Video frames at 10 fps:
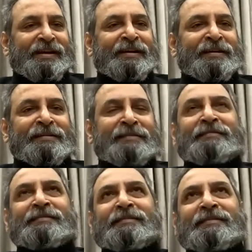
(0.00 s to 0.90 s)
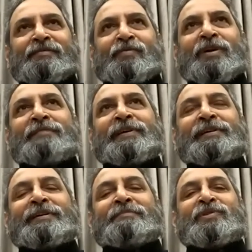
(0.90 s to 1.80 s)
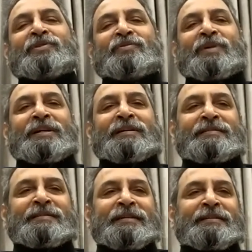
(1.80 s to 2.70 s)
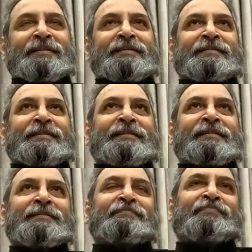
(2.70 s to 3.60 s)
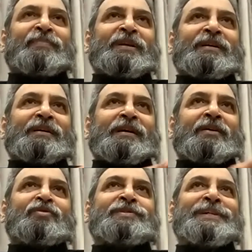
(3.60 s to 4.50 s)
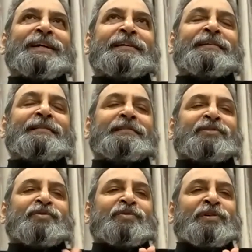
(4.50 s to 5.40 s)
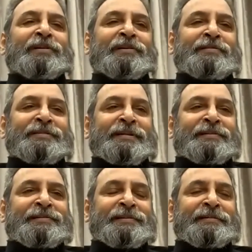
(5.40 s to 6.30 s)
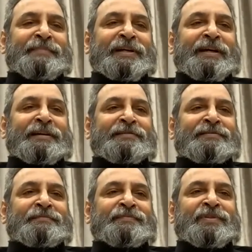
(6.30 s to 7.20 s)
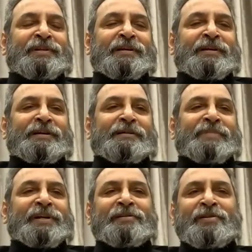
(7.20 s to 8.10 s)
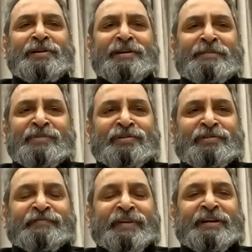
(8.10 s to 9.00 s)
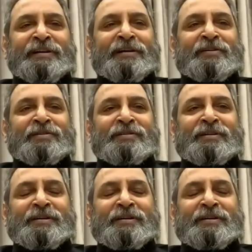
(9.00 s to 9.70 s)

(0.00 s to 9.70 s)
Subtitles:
And what we are able to understand is the outside in through all your sensory mechanisms, but you're not able to figure out